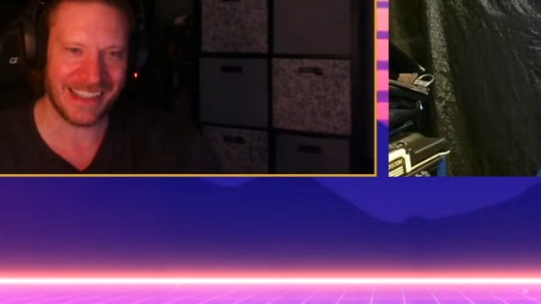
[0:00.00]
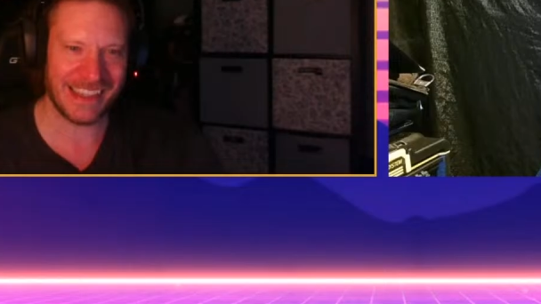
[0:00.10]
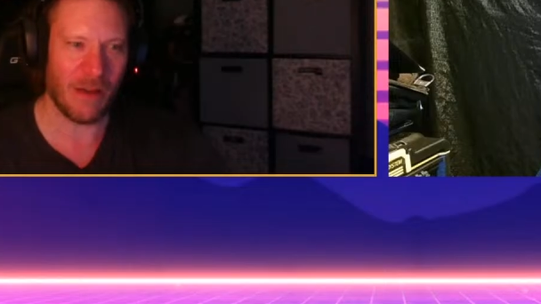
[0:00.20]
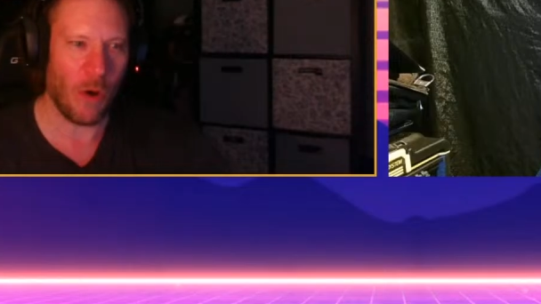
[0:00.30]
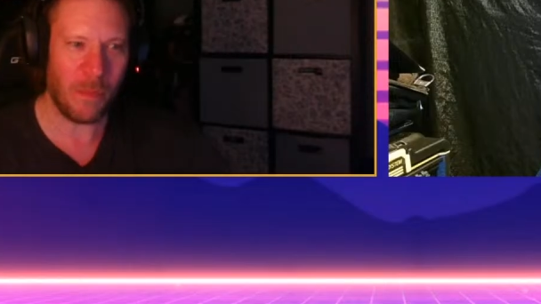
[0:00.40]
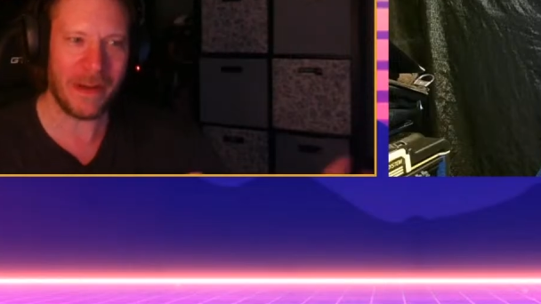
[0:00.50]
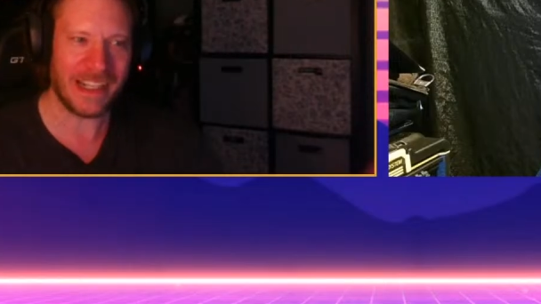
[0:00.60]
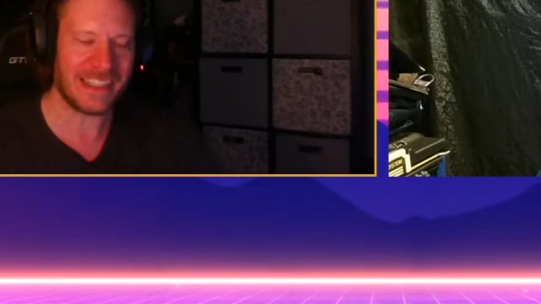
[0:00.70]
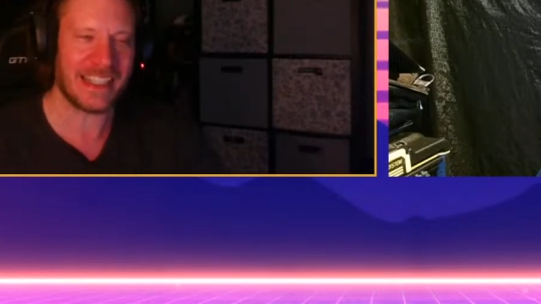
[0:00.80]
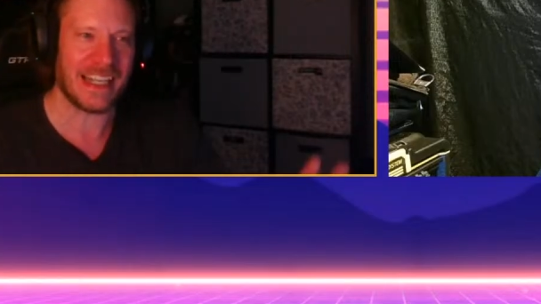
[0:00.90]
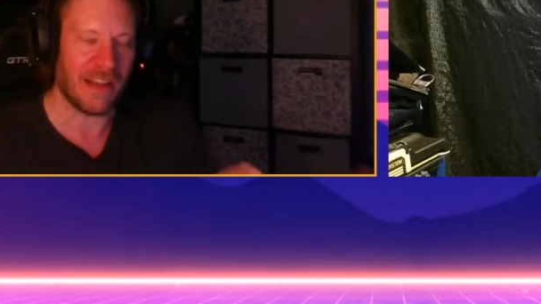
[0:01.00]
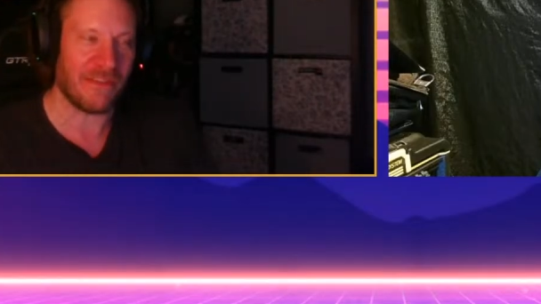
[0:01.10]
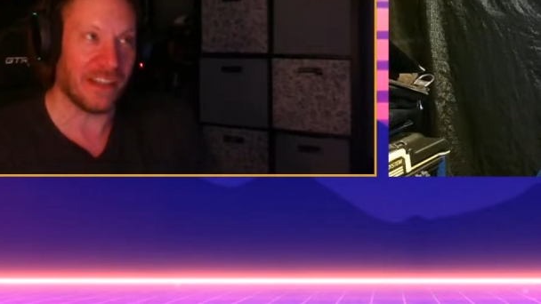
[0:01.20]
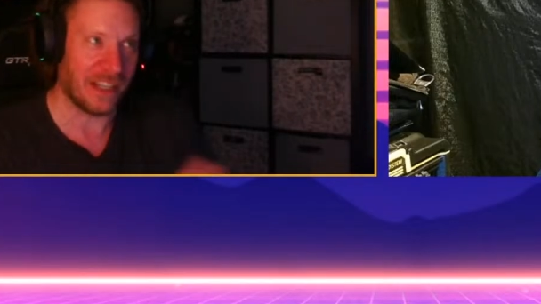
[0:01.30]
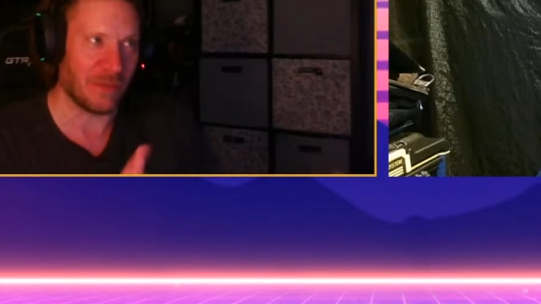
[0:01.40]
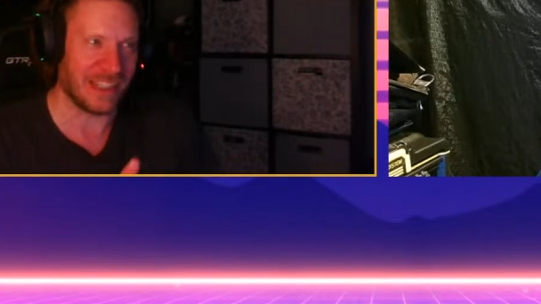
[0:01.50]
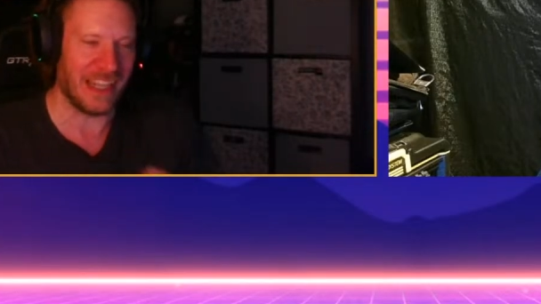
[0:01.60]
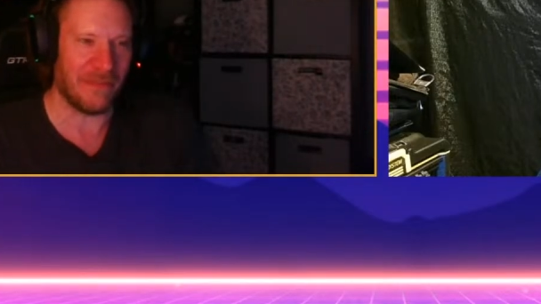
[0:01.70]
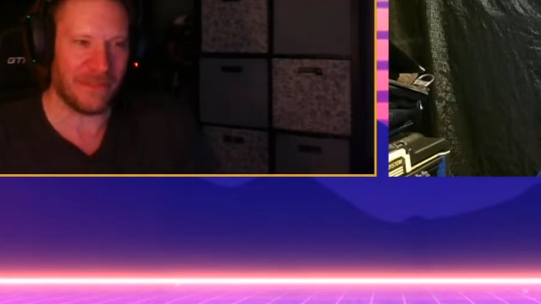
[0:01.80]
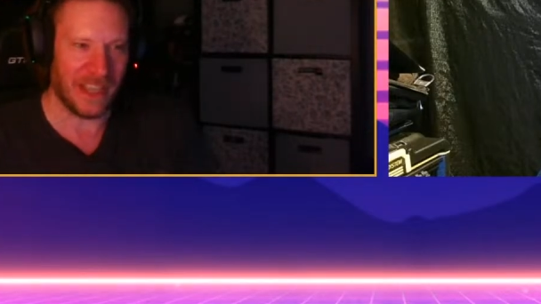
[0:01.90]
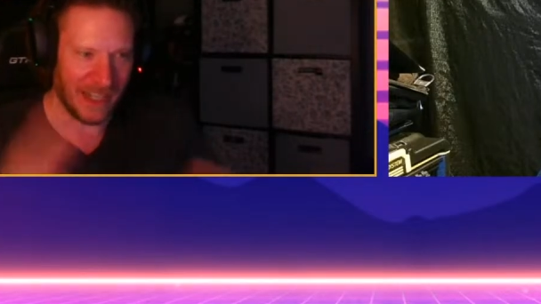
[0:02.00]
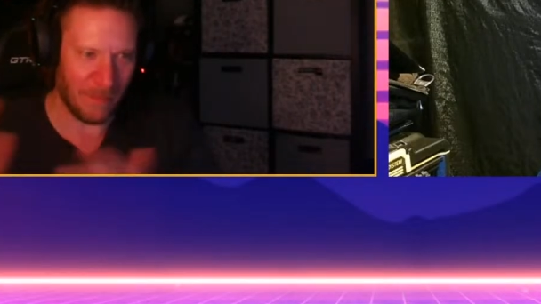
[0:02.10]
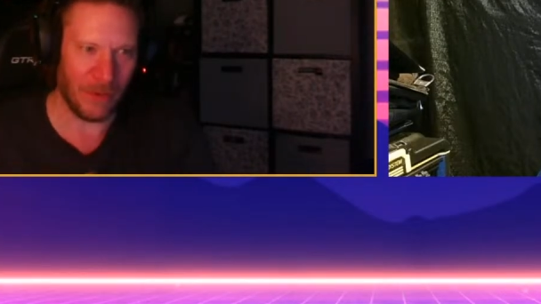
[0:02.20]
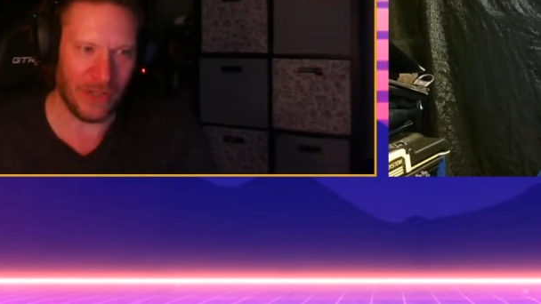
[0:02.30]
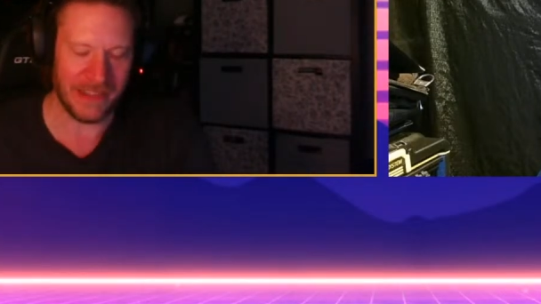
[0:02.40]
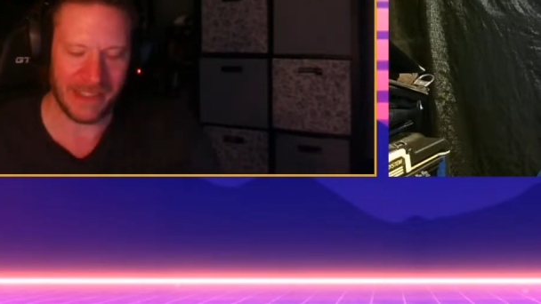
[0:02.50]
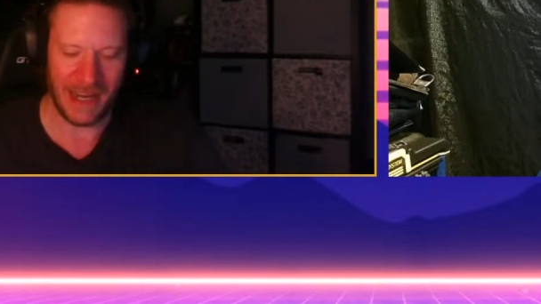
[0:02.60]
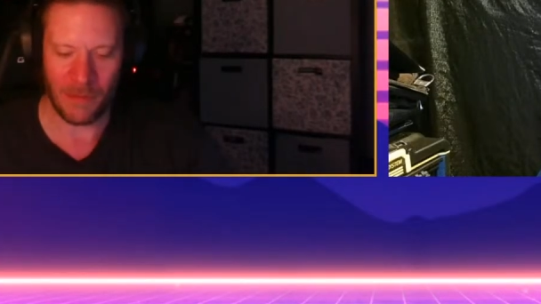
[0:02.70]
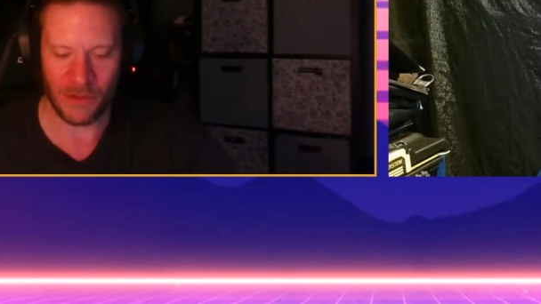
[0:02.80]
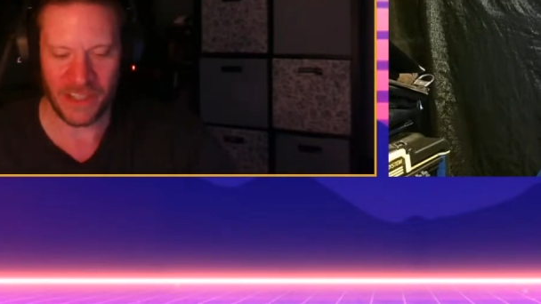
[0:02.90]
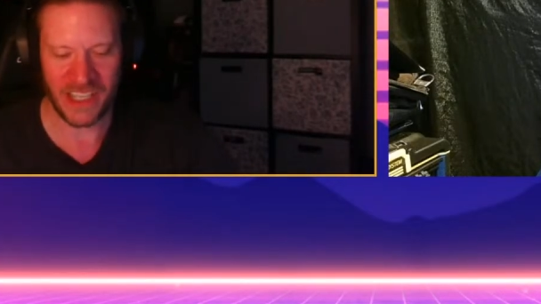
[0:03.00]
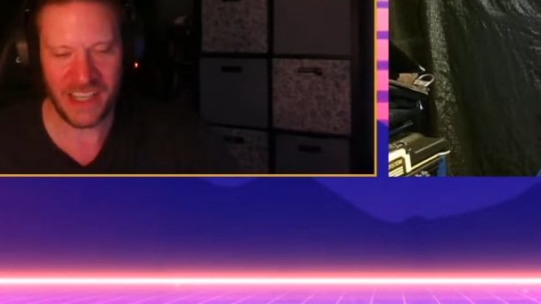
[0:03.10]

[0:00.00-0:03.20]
the opening scene, I feel like, was lifted and put into that movie.